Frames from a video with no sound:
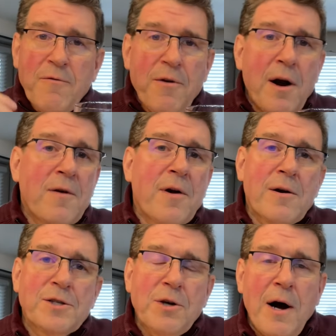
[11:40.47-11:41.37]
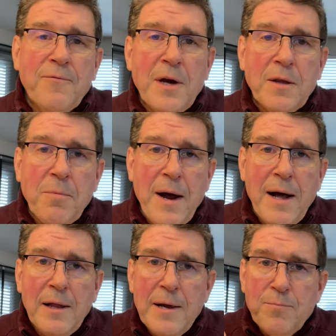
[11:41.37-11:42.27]
Very, very soft on the
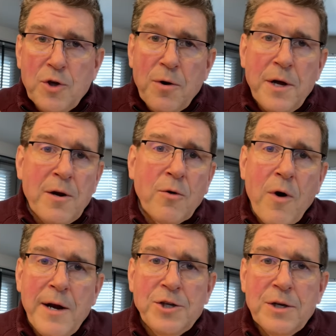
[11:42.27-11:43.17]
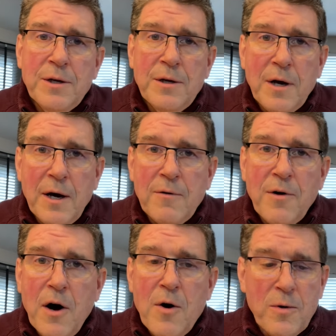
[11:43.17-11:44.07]
palate. Good integration of
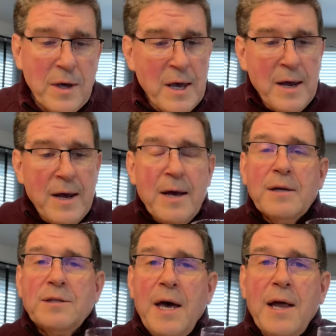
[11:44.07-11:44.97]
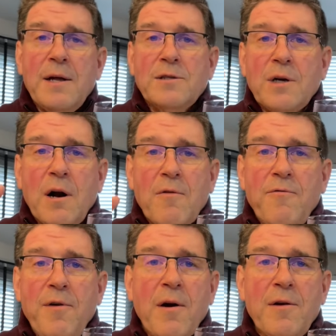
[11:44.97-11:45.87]
oak. Tannins are
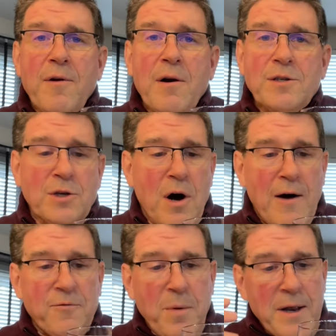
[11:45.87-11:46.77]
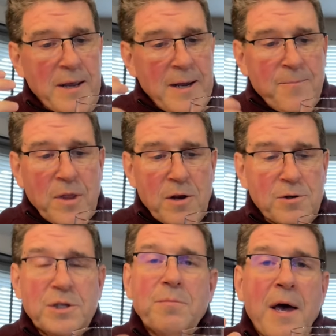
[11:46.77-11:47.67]
very, very soft, but
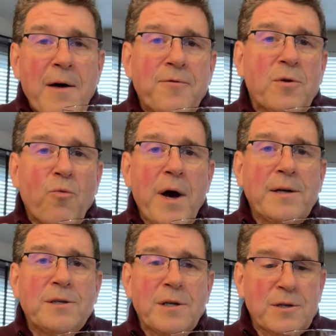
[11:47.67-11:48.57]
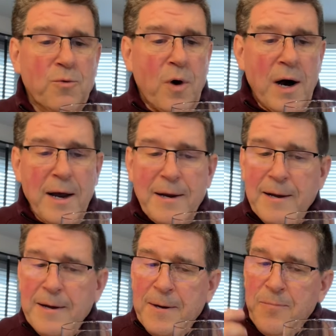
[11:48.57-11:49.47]
there's some heft and weight to this wine.
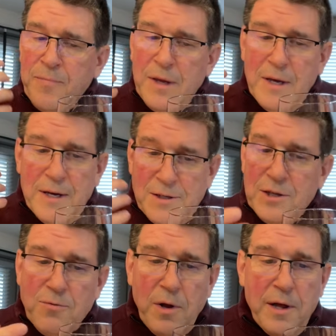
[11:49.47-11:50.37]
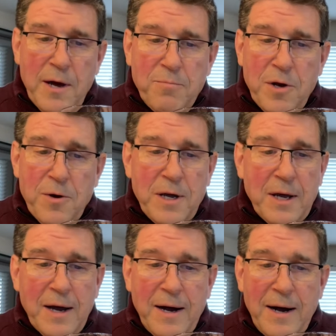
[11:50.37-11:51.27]
This is really a
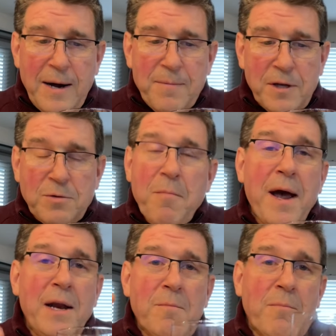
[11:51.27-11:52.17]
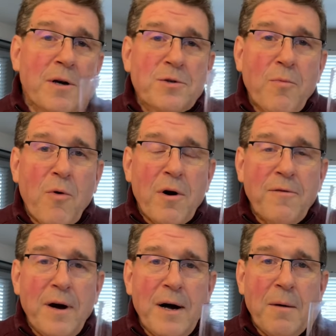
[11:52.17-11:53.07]
beauty. It's made in much more of
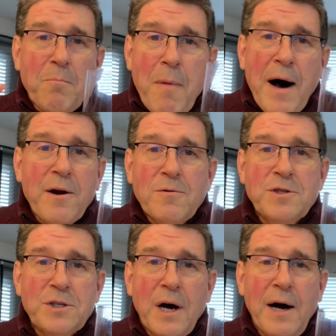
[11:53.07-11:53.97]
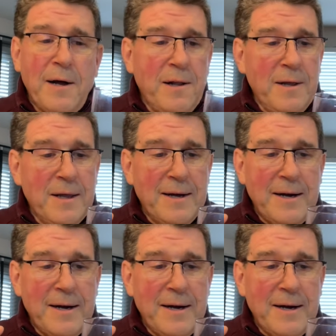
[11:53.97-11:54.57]
a modern style.